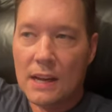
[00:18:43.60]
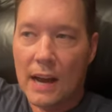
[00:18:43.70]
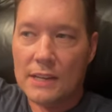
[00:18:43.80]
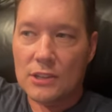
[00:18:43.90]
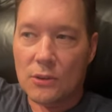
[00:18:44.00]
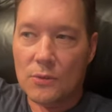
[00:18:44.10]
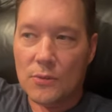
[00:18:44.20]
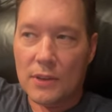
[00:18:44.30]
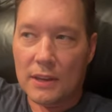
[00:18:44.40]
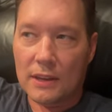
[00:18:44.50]
I don't
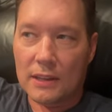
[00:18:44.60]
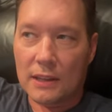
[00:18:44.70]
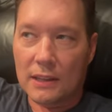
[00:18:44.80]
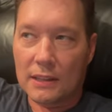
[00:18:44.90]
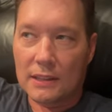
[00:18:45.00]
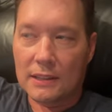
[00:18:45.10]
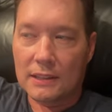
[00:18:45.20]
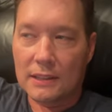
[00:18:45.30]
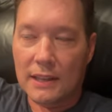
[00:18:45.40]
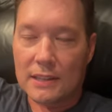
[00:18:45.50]
think
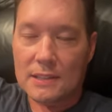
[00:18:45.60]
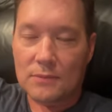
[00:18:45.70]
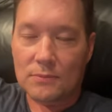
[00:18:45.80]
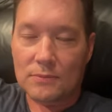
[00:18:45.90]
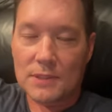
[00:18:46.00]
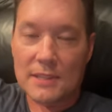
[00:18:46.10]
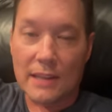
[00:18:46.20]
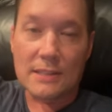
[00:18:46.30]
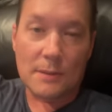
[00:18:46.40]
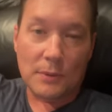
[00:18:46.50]
uh, it's
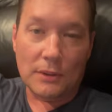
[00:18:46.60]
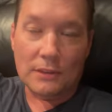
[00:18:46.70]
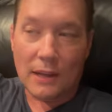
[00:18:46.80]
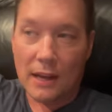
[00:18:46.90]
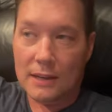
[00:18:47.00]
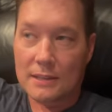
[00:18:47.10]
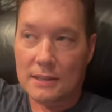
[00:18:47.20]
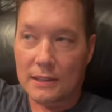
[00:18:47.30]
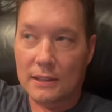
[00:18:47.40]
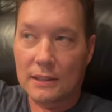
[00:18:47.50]
sensible,
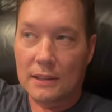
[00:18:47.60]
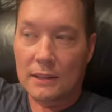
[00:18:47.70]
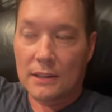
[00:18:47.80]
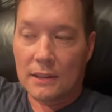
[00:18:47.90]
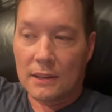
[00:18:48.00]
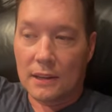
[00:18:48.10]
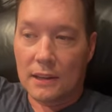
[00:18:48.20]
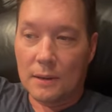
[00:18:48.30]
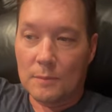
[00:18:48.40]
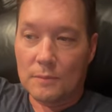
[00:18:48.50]
honestly,
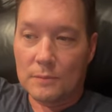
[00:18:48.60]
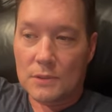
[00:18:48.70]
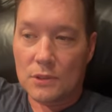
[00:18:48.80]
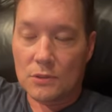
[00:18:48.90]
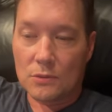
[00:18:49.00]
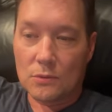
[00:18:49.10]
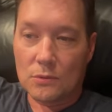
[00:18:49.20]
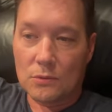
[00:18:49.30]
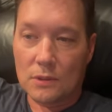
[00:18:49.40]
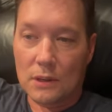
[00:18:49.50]
um,
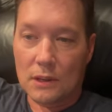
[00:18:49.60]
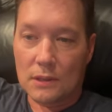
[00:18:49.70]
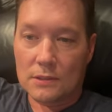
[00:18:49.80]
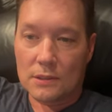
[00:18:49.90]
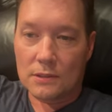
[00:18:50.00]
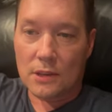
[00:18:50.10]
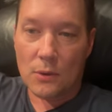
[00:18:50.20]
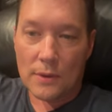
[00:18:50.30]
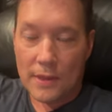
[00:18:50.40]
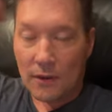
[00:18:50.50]
to uh, to
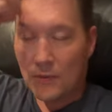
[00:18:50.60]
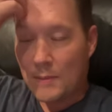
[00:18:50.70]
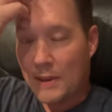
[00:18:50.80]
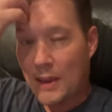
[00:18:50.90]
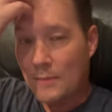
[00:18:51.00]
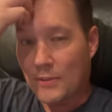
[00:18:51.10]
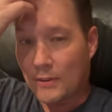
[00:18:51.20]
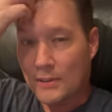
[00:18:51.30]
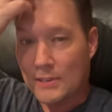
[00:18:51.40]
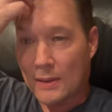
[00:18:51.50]
go in there from a game
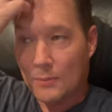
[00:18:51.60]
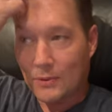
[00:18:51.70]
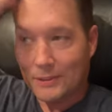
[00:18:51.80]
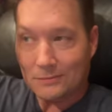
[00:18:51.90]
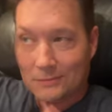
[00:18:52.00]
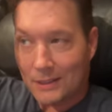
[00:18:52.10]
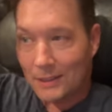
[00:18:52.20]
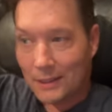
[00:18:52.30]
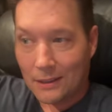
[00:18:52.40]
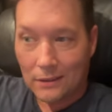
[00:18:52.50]
theory standpoint.
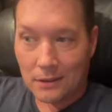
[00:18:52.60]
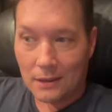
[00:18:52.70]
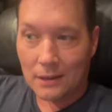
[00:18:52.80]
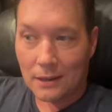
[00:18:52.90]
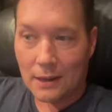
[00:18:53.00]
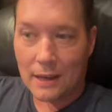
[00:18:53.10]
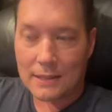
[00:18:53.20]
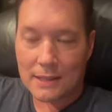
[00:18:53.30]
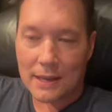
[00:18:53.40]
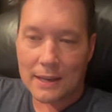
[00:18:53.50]
Like you know, uh,
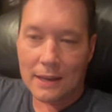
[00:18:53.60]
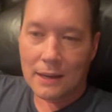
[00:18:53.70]
it's like